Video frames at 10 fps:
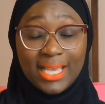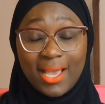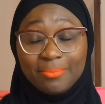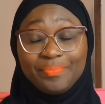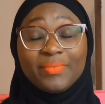
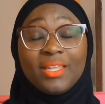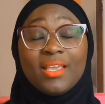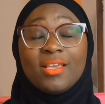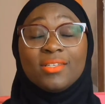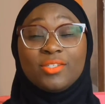Yeah.
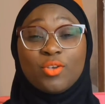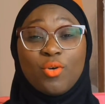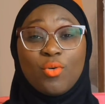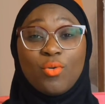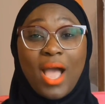
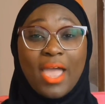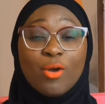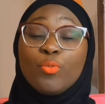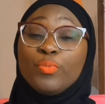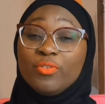So
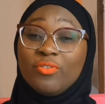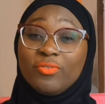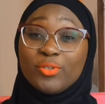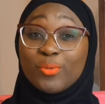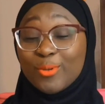I hope
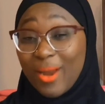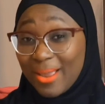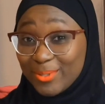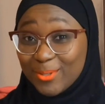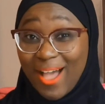you've
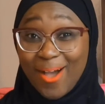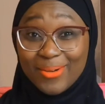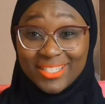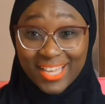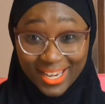subscribed
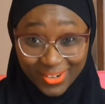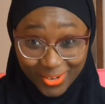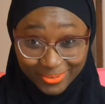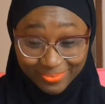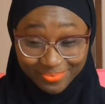to our
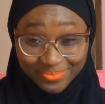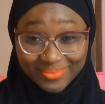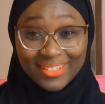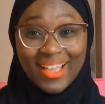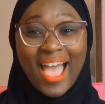channel
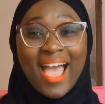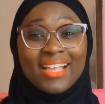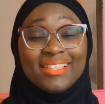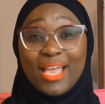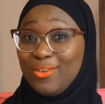
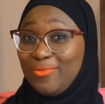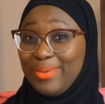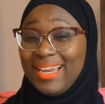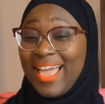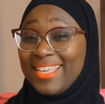and
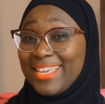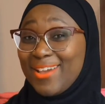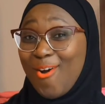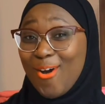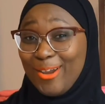that you've been
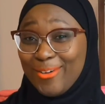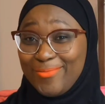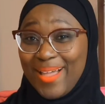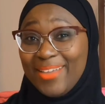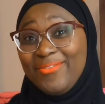liking
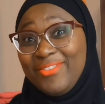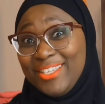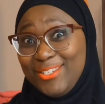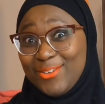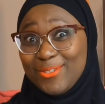all of my
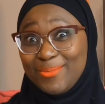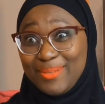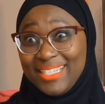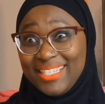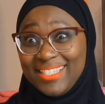
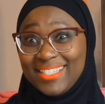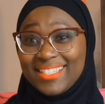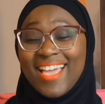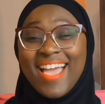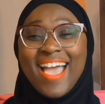videos,
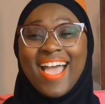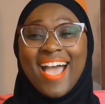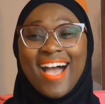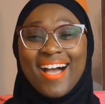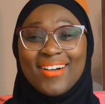please
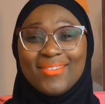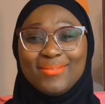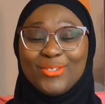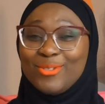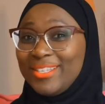
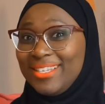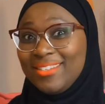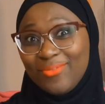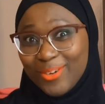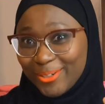um, do
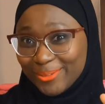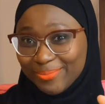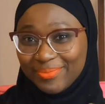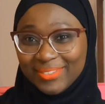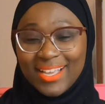the
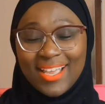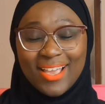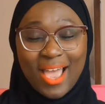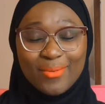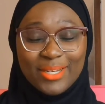needful.
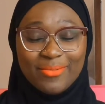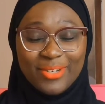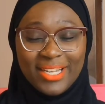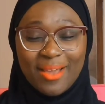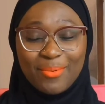I
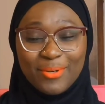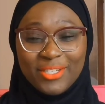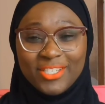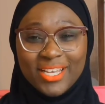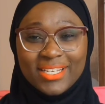would really
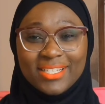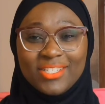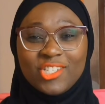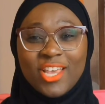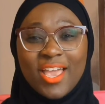
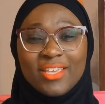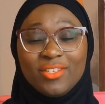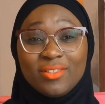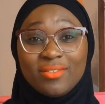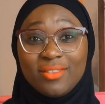appreciate it.
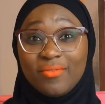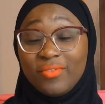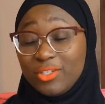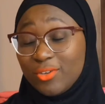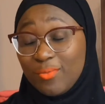Share
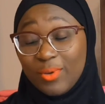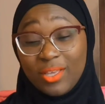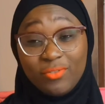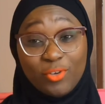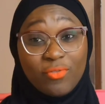the
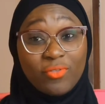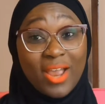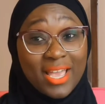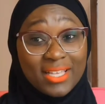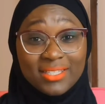video with your
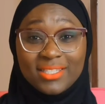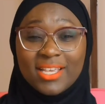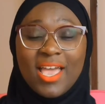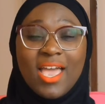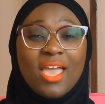
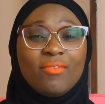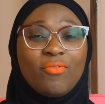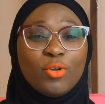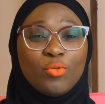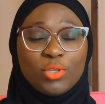friends
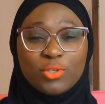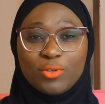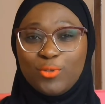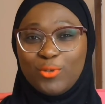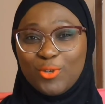and follow
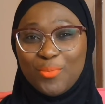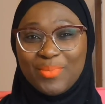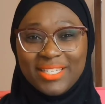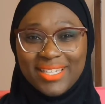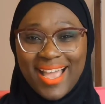us on
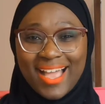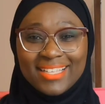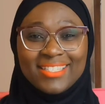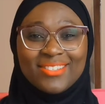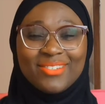social
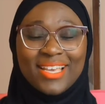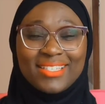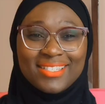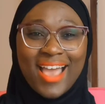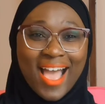media. Till
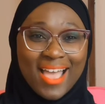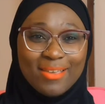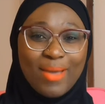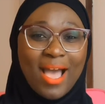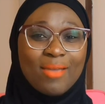next
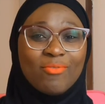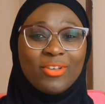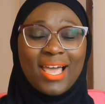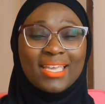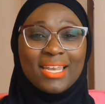time,
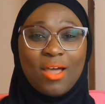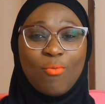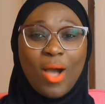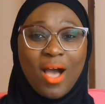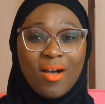I'm
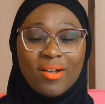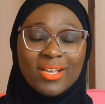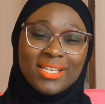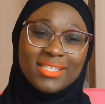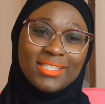Folake
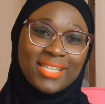Lawal,